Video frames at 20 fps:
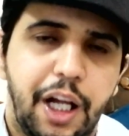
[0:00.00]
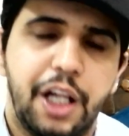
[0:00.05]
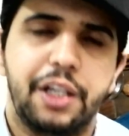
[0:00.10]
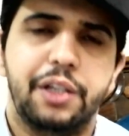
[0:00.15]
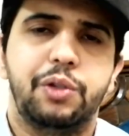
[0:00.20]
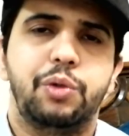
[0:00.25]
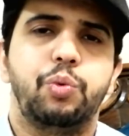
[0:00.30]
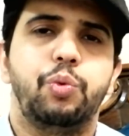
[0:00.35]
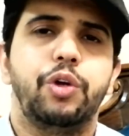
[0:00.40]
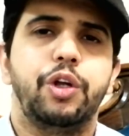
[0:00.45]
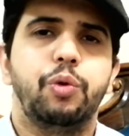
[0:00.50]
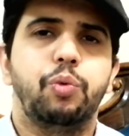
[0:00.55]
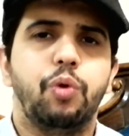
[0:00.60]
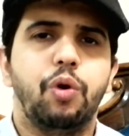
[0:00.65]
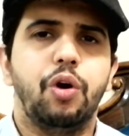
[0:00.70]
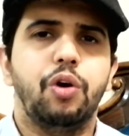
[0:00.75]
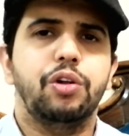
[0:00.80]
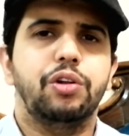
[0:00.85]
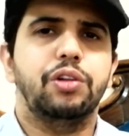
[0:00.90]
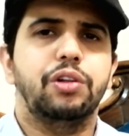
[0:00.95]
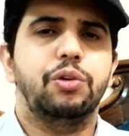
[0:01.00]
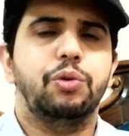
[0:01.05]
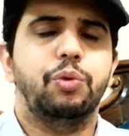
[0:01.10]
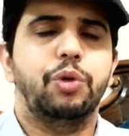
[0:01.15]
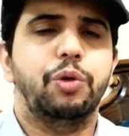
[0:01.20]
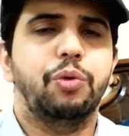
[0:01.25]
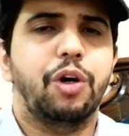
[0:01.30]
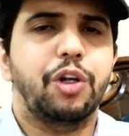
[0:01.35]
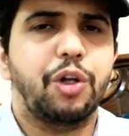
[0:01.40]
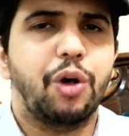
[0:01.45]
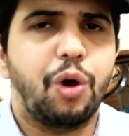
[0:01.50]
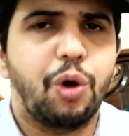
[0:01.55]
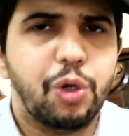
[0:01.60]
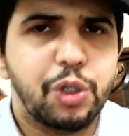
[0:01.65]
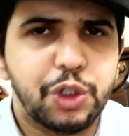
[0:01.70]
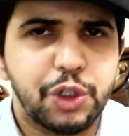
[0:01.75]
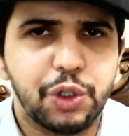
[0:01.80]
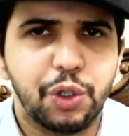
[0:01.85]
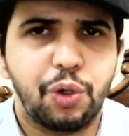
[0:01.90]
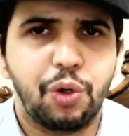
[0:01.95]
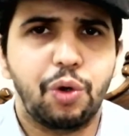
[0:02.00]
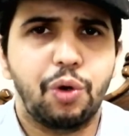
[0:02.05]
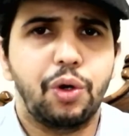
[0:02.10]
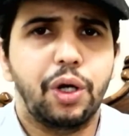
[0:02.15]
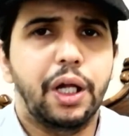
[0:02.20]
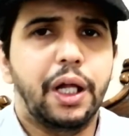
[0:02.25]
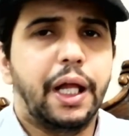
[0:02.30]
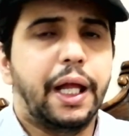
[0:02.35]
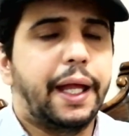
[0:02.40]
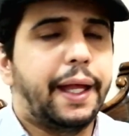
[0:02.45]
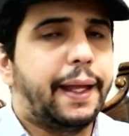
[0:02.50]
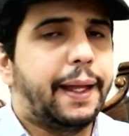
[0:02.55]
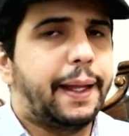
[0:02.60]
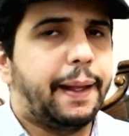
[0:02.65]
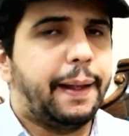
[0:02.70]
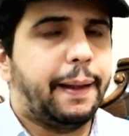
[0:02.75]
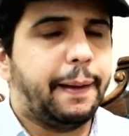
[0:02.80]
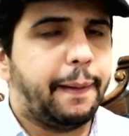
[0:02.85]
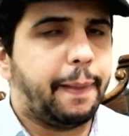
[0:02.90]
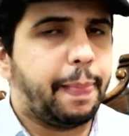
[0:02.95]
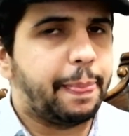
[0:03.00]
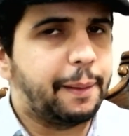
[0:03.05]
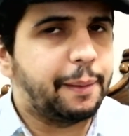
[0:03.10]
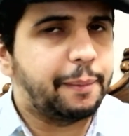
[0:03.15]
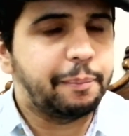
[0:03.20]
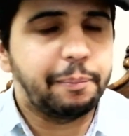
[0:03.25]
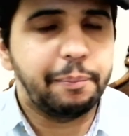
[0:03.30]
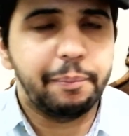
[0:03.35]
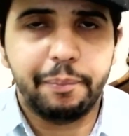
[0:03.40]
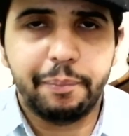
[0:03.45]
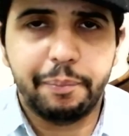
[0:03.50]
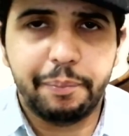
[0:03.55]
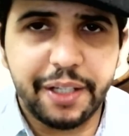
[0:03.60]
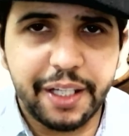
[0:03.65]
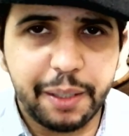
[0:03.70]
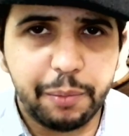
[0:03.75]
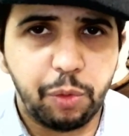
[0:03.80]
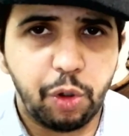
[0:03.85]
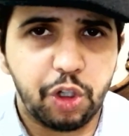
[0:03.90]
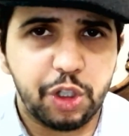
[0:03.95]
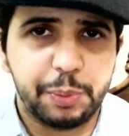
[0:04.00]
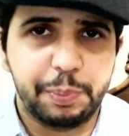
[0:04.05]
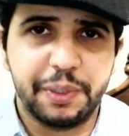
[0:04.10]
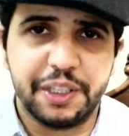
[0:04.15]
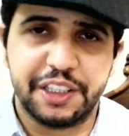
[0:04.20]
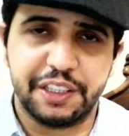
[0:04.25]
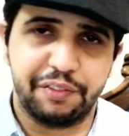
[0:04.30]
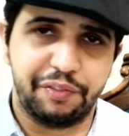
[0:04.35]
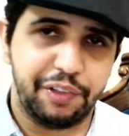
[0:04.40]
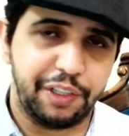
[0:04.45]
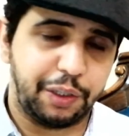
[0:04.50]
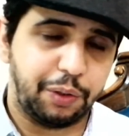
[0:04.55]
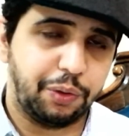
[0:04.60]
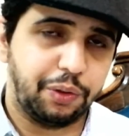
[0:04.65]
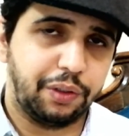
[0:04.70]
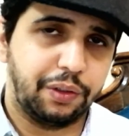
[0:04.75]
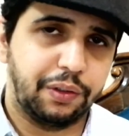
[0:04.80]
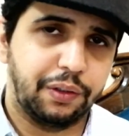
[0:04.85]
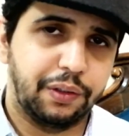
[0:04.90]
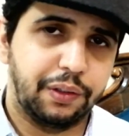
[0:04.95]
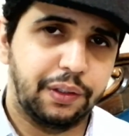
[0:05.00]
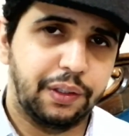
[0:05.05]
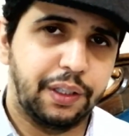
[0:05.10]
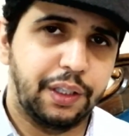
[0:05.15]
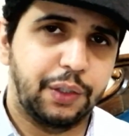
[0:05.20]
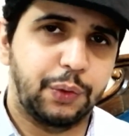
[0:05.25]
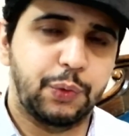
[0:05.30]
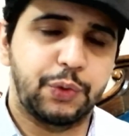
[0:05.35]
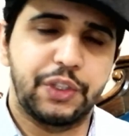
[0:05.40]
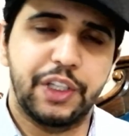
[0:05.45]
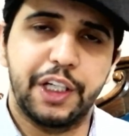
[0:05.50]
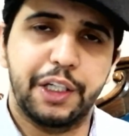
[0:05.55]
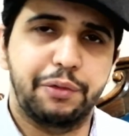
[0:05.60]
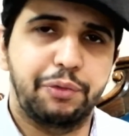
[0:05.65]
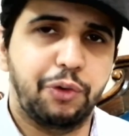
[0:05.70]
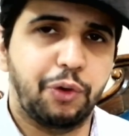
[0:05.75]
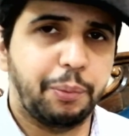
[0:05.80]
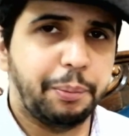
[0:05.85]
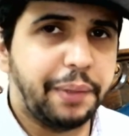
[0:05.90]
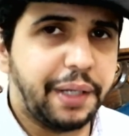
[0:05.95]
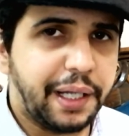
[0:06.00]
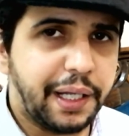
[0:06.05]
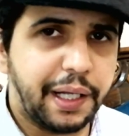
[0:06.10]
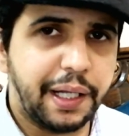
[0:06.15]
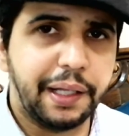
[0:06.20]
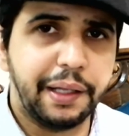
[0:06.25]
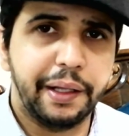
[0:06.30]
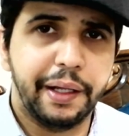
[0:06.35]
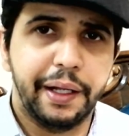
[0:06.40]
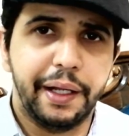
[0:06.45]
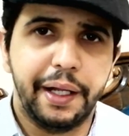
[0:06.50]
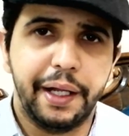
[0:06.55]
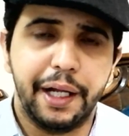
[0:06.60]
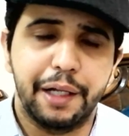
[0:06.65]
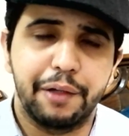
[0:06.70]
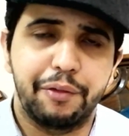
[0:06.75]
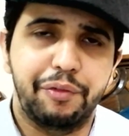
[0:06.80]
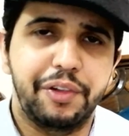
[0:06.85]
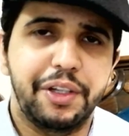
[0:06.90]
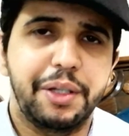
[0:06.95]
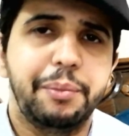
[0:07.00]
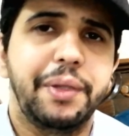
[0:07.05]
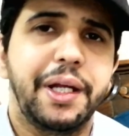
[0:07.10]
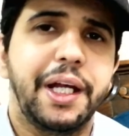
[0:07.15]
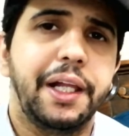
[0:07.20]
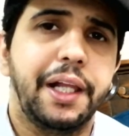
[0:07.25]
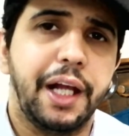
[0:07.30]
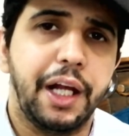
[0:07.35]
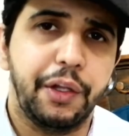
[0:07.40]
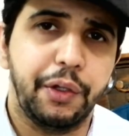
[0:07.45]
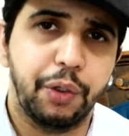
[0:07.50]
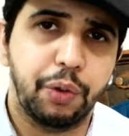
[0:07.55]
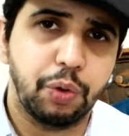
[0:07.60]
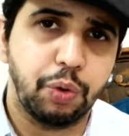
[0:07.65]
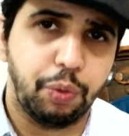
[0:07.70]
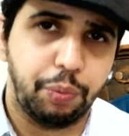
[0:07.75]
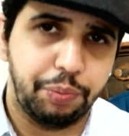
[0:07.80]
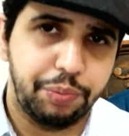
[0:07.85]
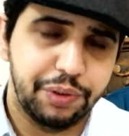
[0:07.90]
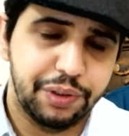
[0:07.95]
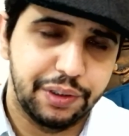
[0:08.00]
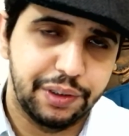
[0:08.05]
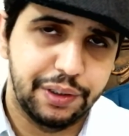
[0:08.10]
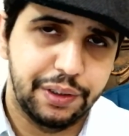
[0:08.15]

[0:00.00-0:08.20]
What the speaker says: And we want to also be more specific to say it for male and female and group.